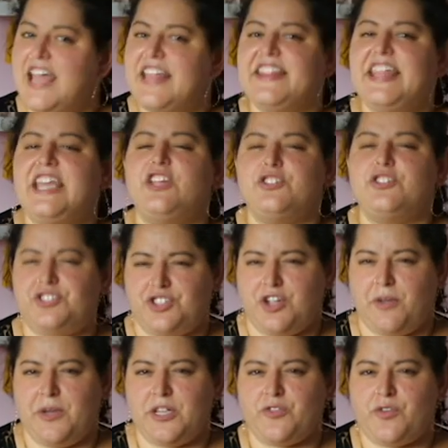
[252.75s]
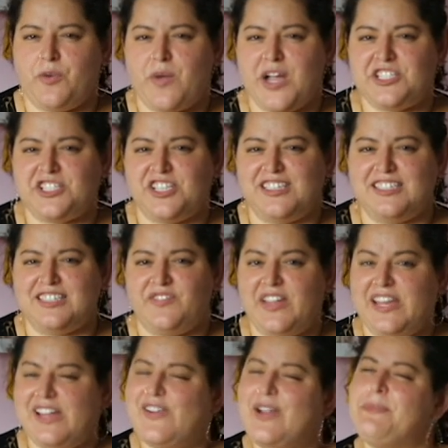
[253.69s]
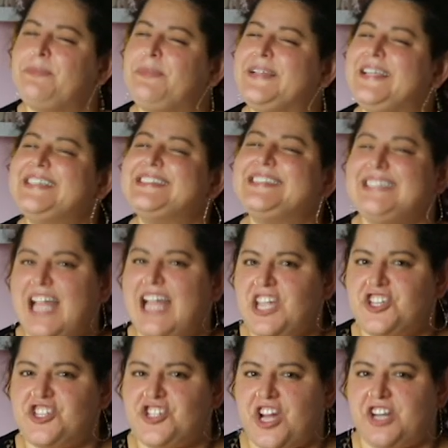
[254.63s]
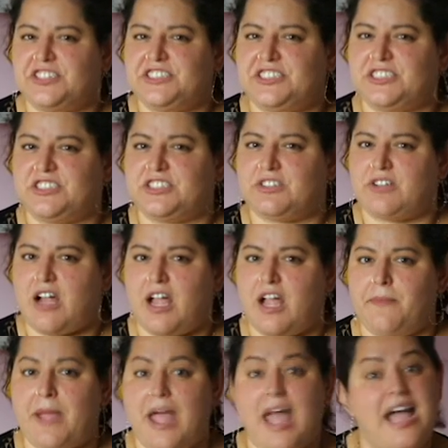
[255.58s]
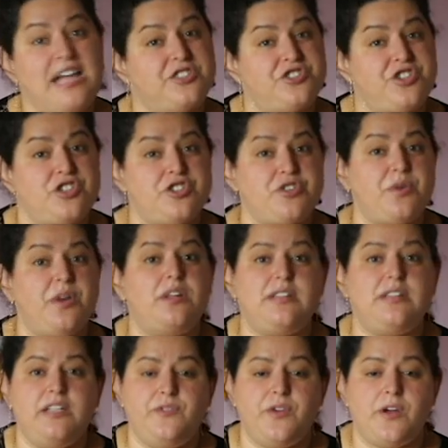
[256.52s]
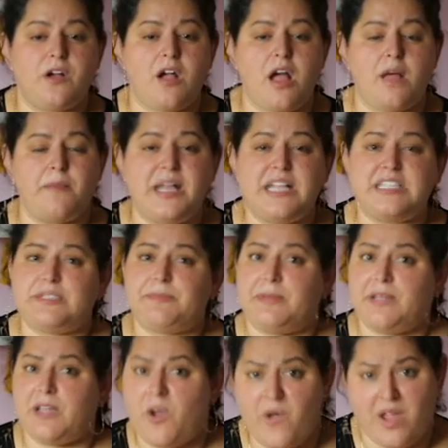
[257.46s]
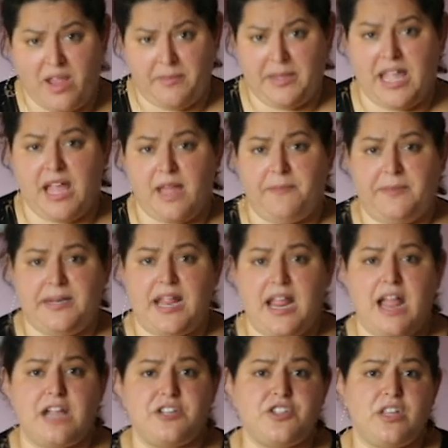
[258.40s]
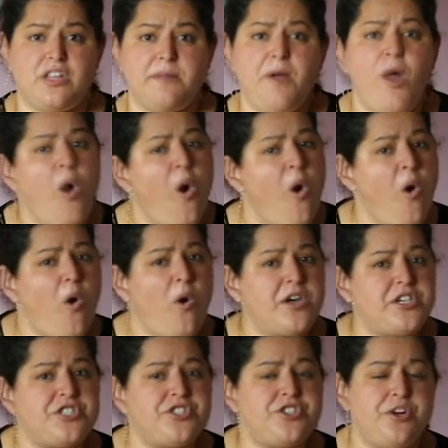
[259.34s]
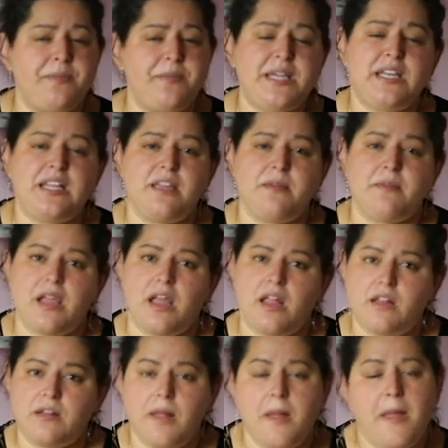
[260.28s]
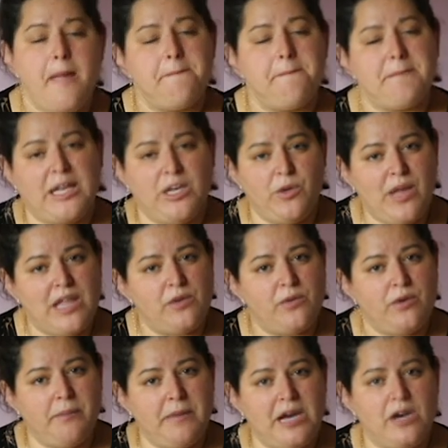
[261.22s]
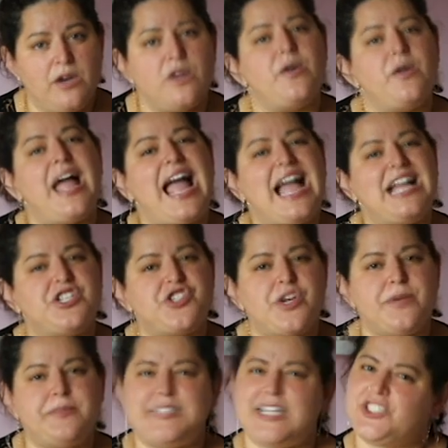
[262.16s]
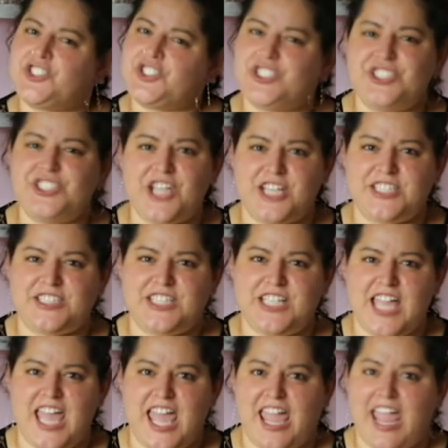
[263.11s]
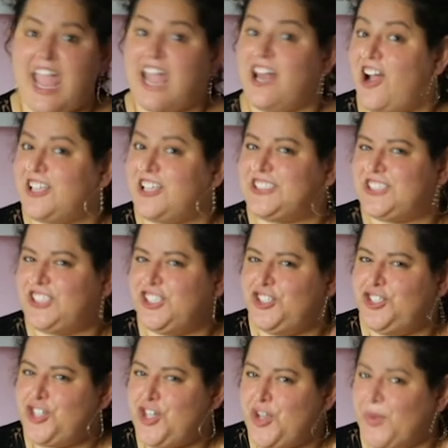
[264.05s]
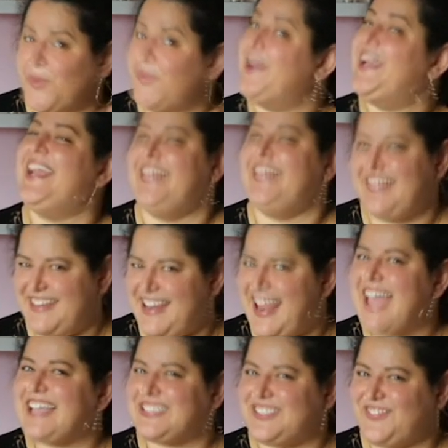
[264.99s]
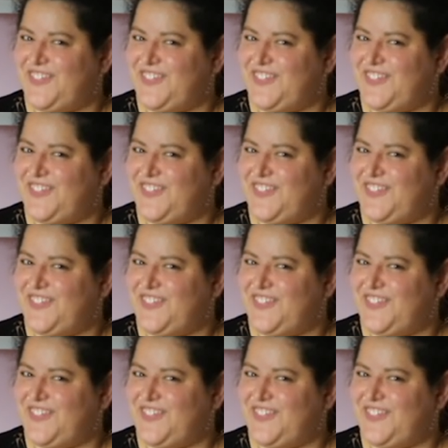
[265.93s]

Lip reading: Thank you so much for watching this video, and please like, share, and subscribe. As usual, leave your comments below. I'll be happy to answer them. Or shoot me an email, Manuela Romero at tripcentral.ca, and I'll see you in the next